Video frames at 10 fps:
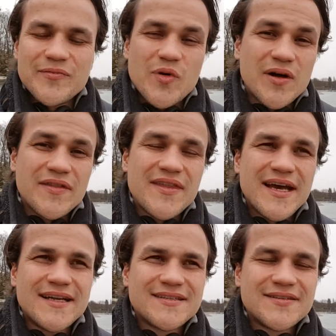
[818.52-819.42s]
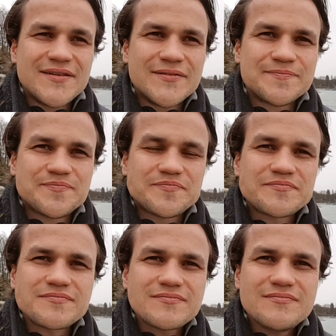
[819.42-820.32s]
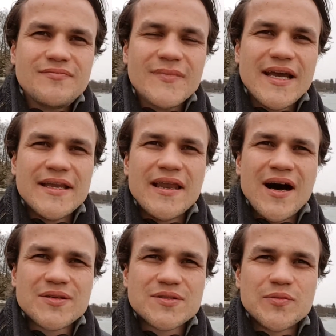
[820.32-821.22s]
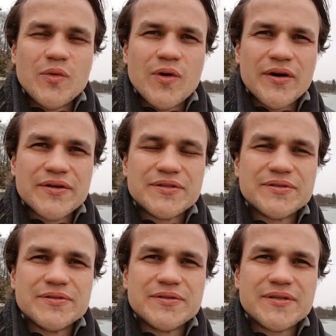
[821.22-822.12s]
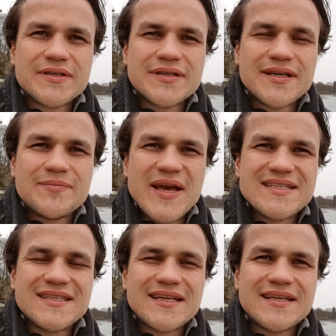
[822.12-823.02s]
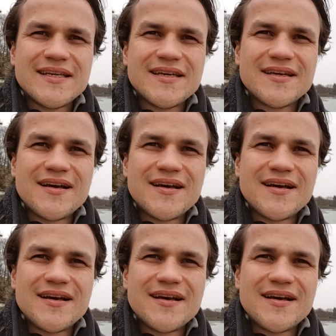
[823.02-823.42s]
One, that, you know, it allows the water to basically,